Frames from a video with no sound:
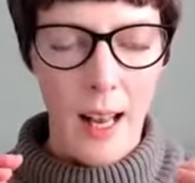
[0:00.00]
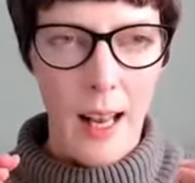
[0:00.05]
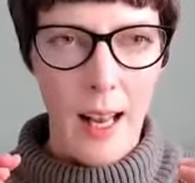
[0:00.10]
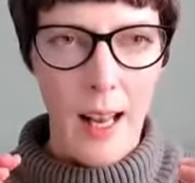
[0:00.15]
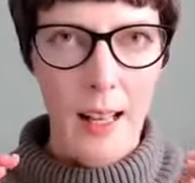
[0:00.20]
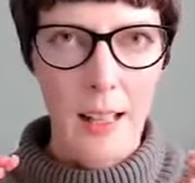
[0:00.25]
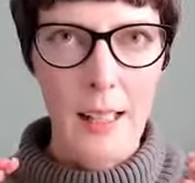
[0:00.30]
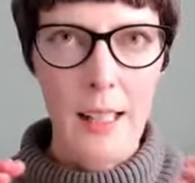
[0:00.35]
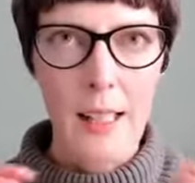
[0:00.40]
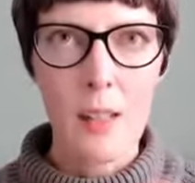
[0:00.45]

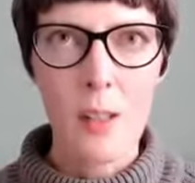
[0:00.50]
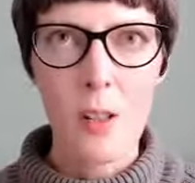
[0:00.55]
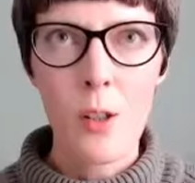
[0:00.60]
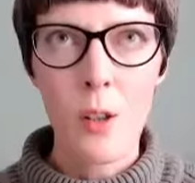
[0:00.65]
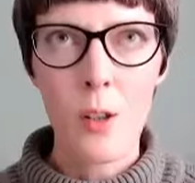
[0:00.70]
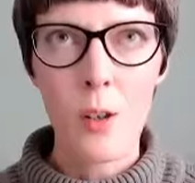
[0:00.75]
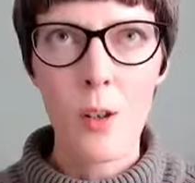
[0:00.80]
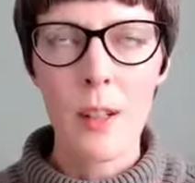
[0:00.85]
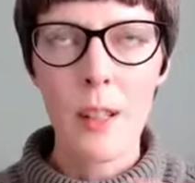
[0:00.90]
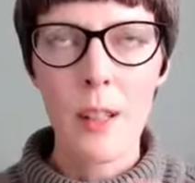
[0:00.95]
And it's
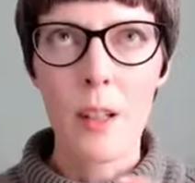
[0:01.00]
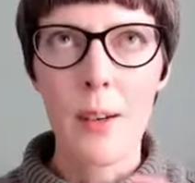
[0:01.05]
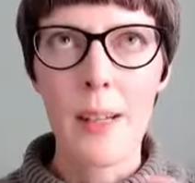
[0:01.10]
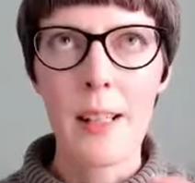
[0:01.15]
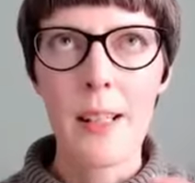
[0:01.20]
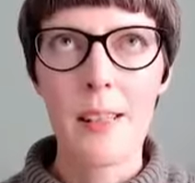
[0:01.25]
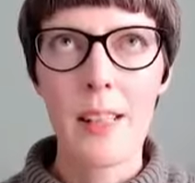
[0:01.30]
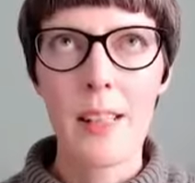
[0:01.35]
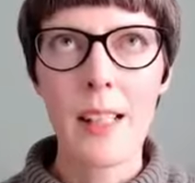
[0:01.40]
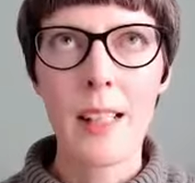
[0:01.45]
not, you know,
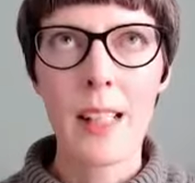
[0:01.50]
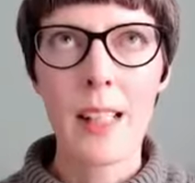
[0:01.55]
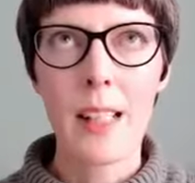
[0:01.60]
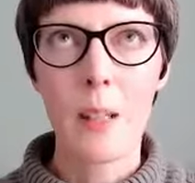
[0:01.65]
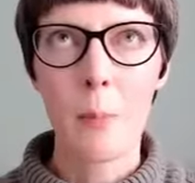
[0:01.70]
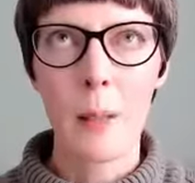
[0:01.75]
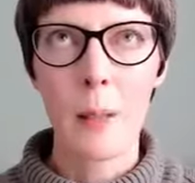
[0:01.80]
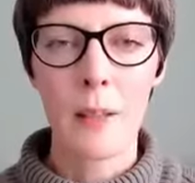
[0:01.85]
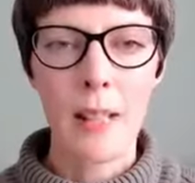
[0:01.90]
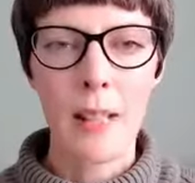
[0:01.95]
it's thinking
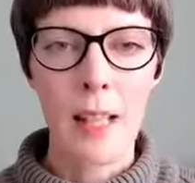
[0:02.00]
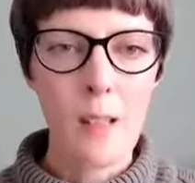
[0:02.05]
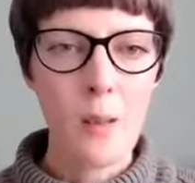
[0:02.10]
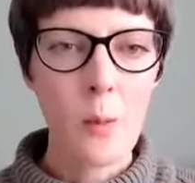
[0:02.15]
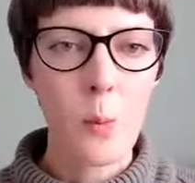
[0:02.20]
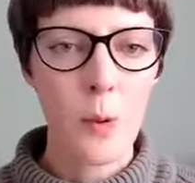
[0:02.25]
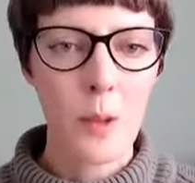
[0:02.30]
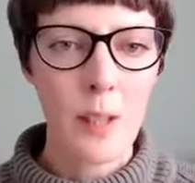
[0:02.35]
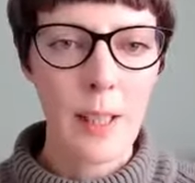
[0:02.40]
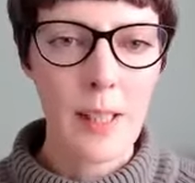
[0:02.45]
about yes,
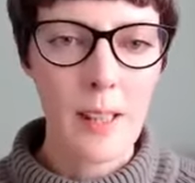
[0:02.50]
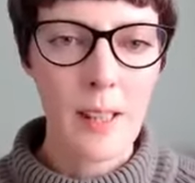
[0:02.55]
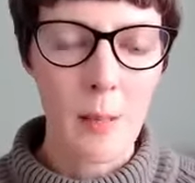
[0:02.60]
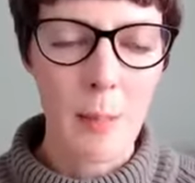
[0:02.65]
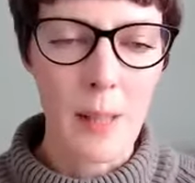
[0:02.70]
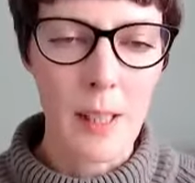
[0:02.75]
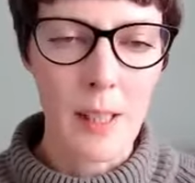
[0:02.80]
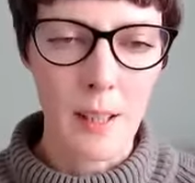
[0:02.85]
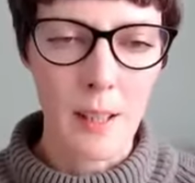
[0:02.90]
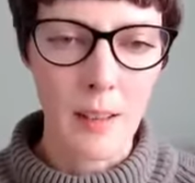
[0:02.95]
what needs to
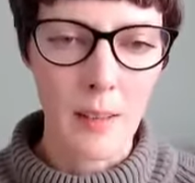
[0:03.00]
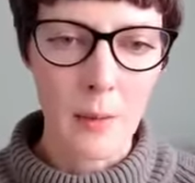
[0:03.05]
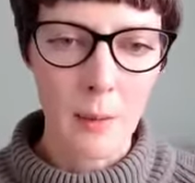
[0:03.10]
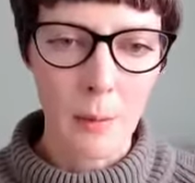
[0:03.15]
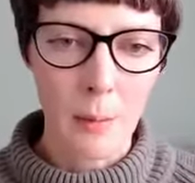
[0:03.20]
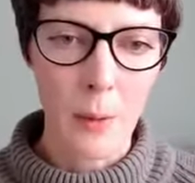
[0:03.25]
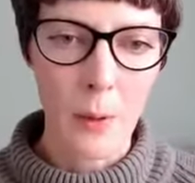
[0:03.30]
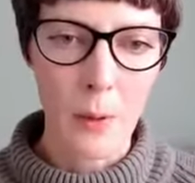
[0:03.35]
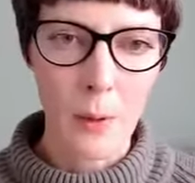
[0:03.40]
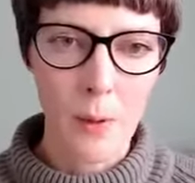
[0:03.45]
be done,
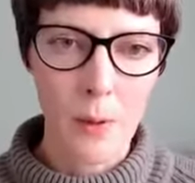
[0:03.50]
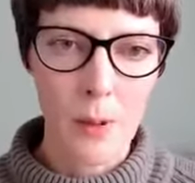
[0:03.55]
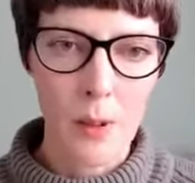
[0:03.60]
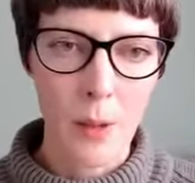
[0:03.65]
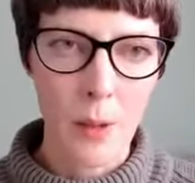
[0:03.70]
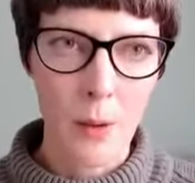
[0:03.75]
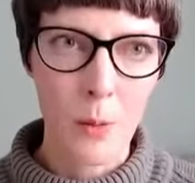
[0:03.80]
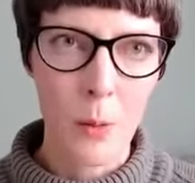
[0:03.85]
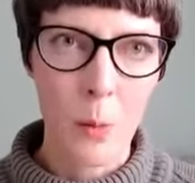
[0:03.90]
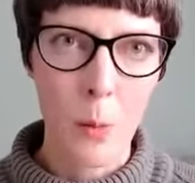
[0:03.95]
but
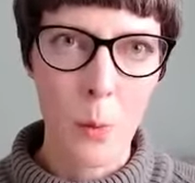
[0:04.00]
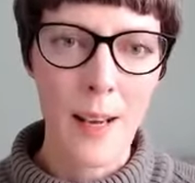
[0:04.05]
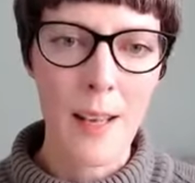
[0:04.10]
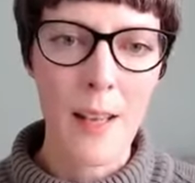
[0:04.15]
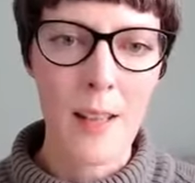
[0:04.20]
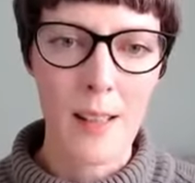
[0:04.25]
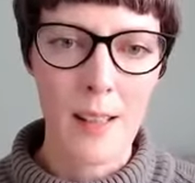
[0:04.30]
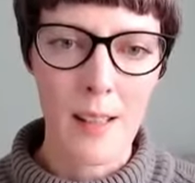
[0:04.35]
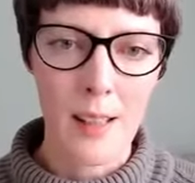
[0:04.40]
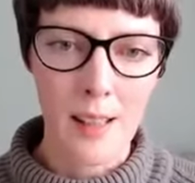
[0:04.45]
also
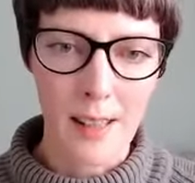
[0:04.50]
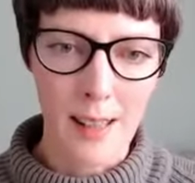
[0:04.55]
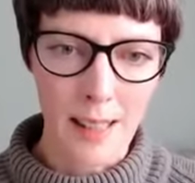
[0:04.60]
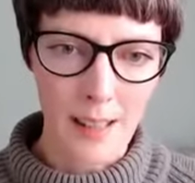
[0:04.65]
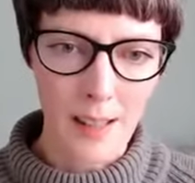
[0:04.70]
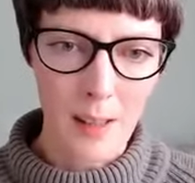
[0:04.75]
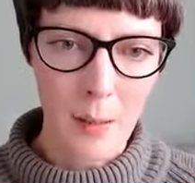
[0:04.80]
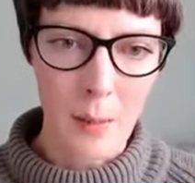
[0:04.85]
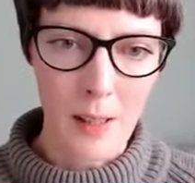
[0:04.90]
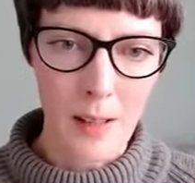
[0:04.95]
when does this
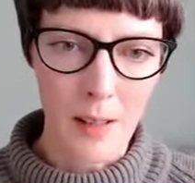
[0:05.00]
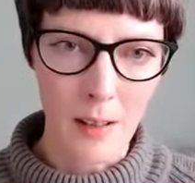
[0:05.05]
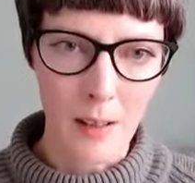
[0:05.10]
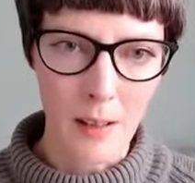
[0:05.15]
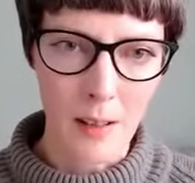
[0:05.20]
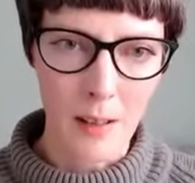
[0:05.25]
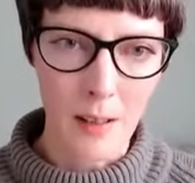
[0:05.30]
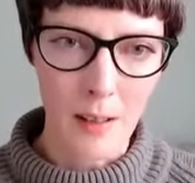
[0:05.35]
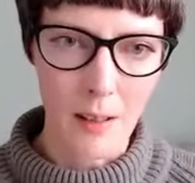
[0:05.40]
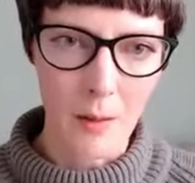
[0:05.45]
need to be
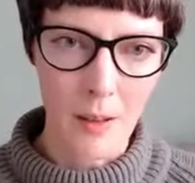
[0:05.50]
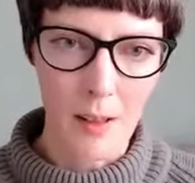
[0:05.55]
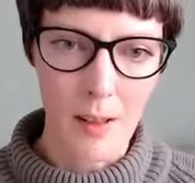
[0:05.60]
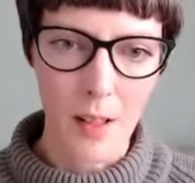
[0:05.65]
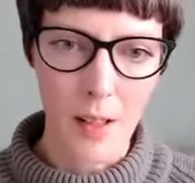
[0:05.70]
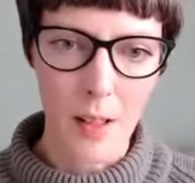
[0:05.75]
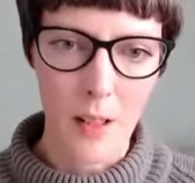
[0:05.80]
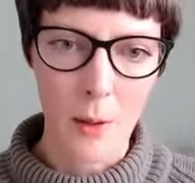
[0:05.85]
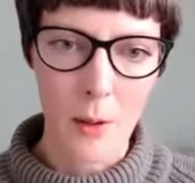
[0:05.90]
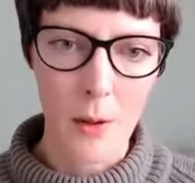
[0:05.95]
done?
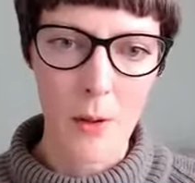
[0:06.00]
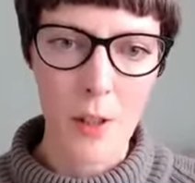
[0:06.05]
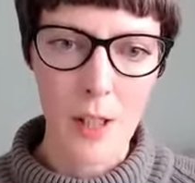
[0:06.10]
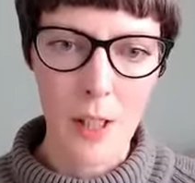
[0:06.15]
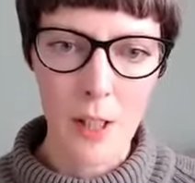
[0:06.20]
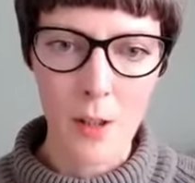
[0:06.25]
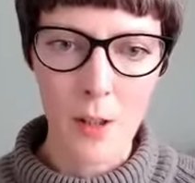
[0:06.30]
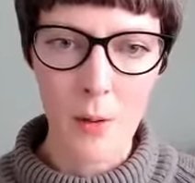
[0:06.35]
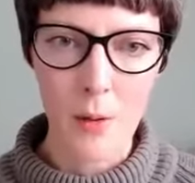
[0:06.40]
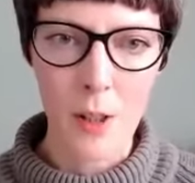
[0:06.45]
Because you know, a
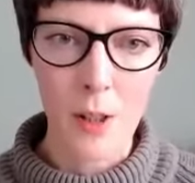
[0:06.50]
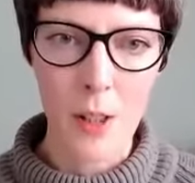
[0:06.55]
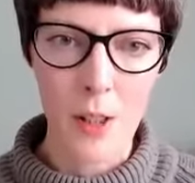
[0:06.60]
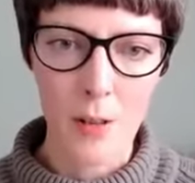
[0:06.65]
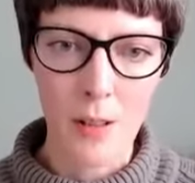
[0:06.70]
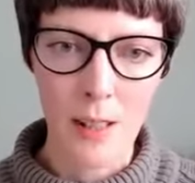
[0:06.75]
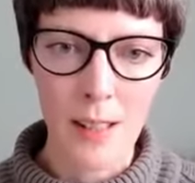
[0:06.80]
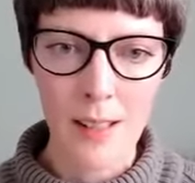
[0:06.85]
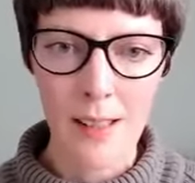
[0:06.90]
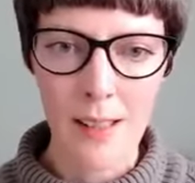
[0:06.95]
traditional to-do
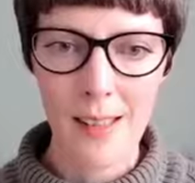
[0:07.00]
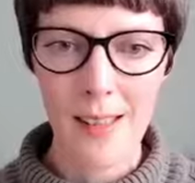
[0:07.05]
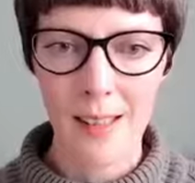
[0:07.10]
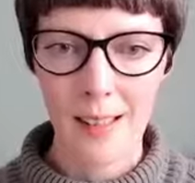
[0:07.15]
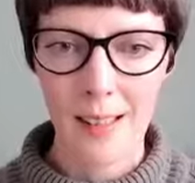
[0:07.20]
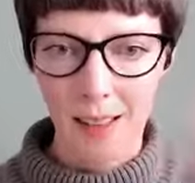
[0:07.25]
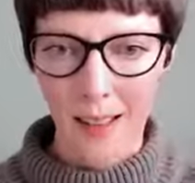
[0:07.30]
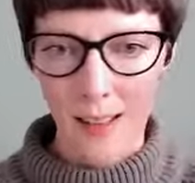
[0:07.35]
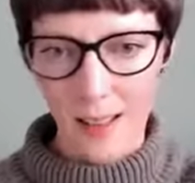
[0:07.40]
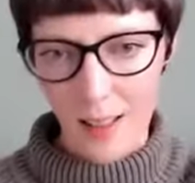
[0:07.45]
list,
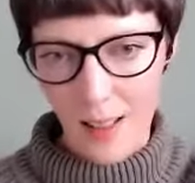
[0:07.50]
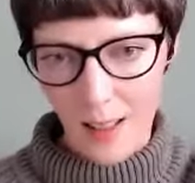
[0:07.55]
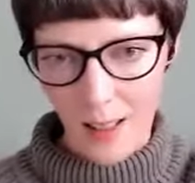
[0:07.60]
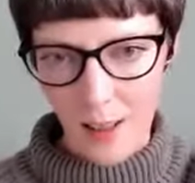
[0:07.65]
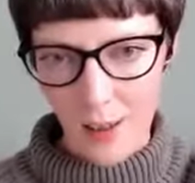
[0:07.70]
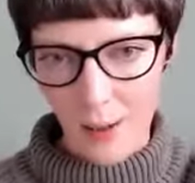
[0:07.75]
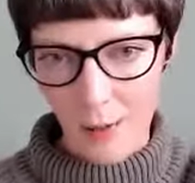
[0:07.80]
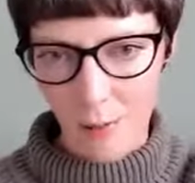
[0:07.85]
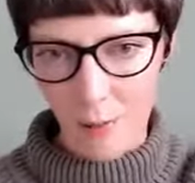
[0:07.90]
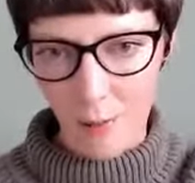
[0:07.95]
you
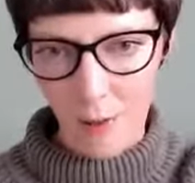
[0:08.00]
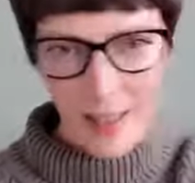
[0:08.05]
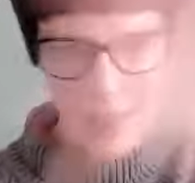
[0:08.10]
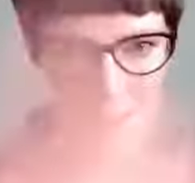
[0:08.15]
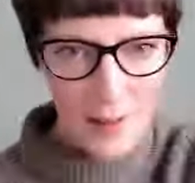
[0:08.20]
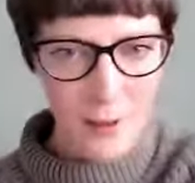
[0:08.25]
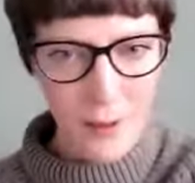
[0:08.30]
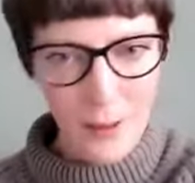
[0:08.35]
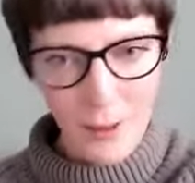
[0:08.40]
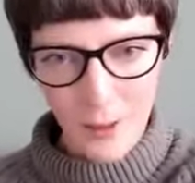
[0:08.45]
just write it
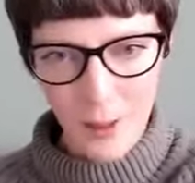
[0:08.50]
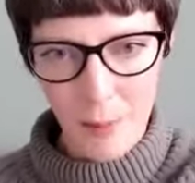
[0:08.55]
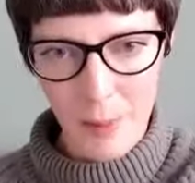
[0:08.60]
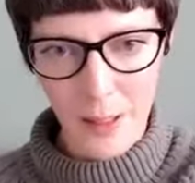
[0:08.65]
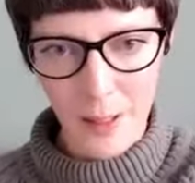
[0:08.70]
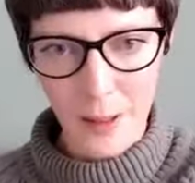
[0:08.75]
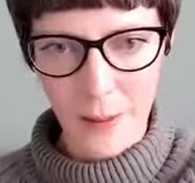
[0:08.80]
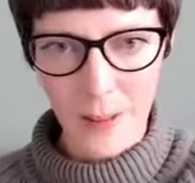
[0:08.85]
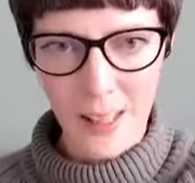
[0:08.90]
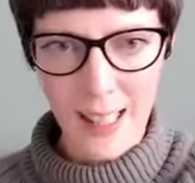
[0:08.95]
all on a big
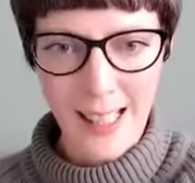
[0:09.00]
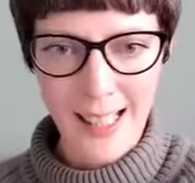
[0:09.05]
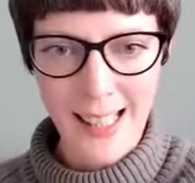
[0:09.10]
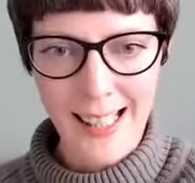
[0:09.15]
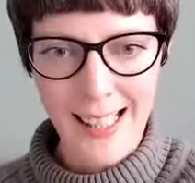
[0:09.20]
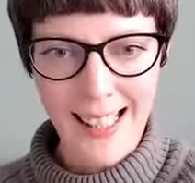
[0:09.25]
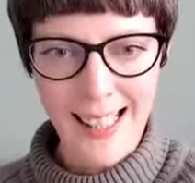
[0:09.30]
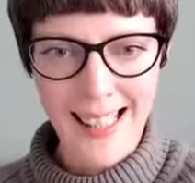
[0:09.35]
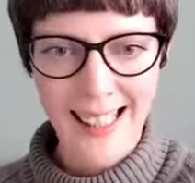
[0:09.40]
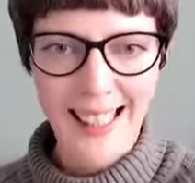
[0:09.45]
old
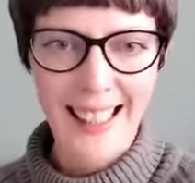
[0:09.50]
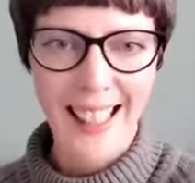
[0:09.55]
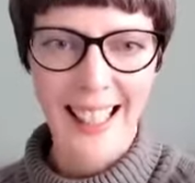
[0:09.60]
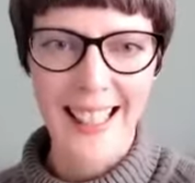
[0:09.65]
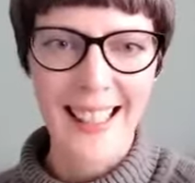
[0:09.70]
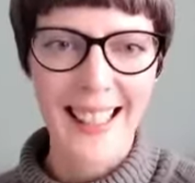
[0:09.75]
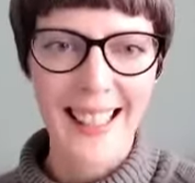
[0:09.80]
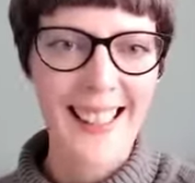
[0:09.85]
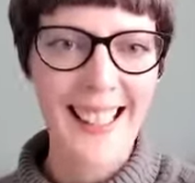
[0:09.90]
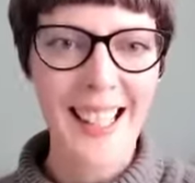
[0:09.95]
list and
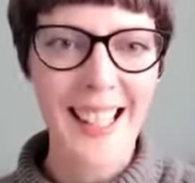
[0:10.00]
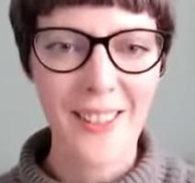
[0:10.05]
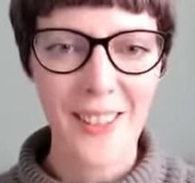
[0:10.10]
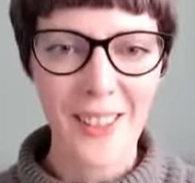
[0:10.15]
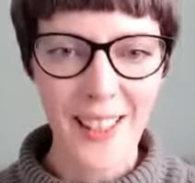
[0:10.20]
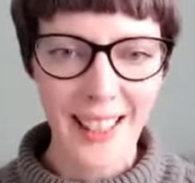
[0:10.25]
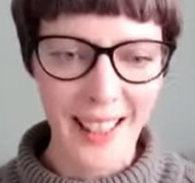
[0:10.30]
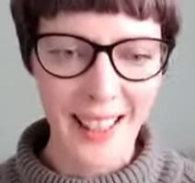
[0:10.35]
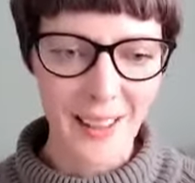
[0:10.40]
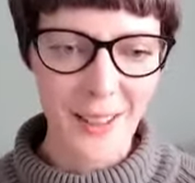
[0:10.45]
you think you've got
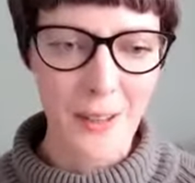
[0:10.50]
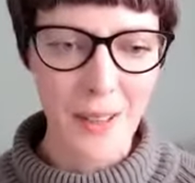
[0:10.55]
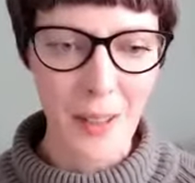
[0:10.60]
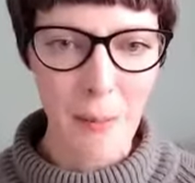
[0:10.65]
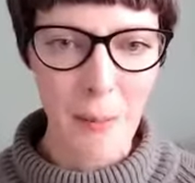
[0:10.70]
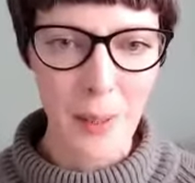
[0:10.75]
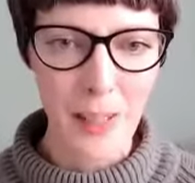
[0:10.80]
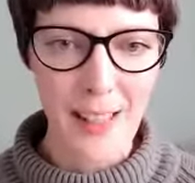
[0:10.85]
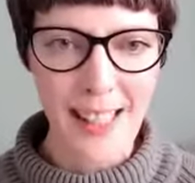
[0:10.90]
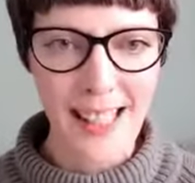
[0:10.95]
to get it all
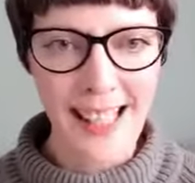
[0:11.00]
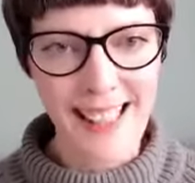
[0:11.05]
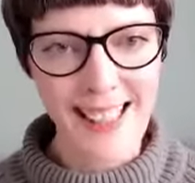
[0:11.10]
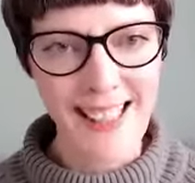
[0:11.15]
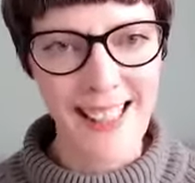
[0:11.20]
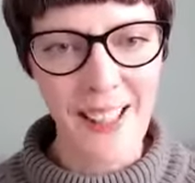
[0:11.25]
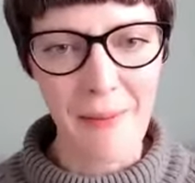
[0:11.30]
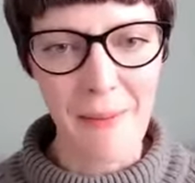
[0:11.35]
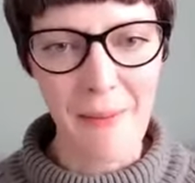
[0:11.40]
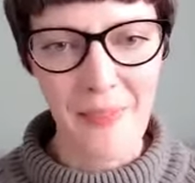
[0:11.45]
done by tea
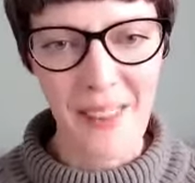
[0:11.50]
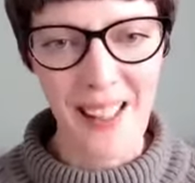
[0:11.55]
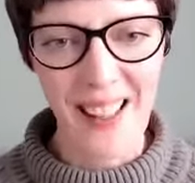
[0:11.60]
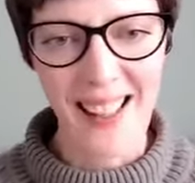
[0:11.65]
time.